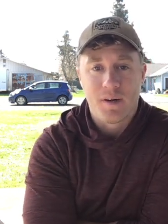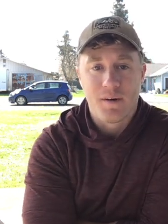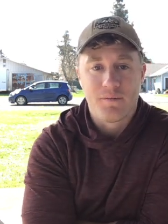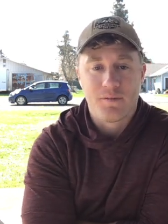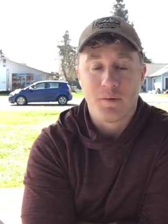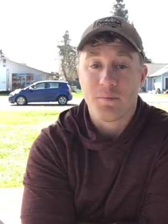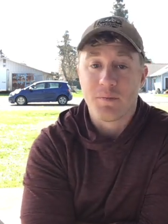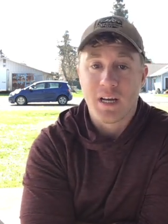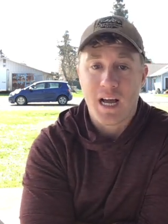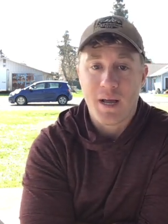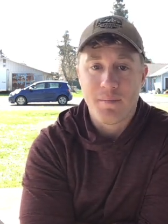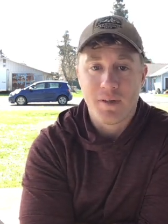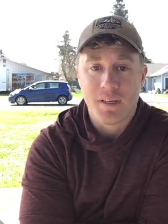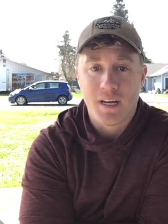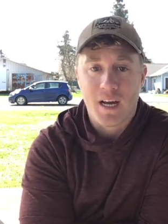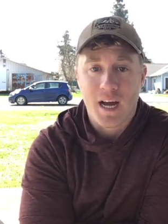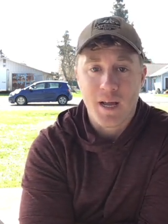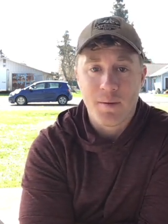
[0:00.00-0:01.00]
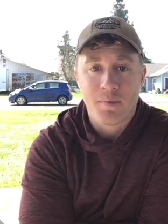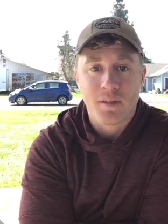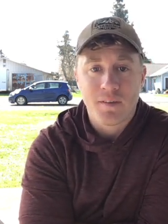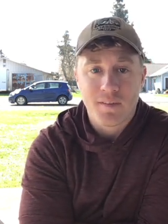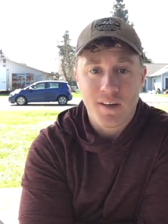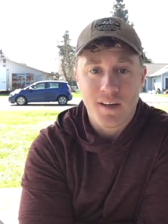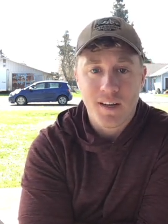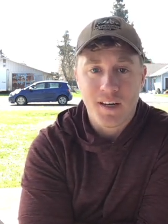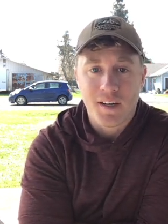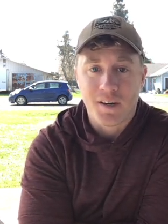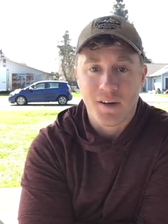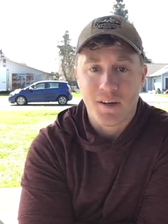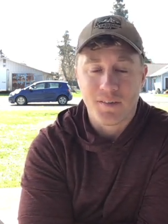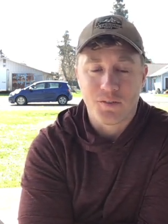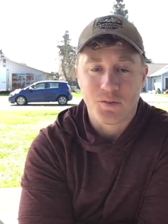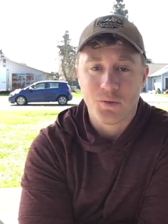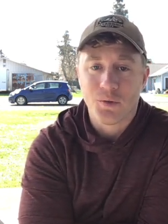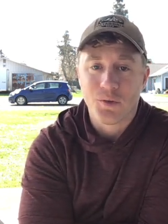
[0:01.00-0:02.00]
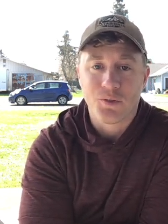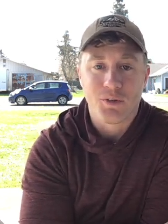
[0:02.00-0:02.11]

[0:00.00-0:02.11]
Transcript: some time in a hybrid setting at school.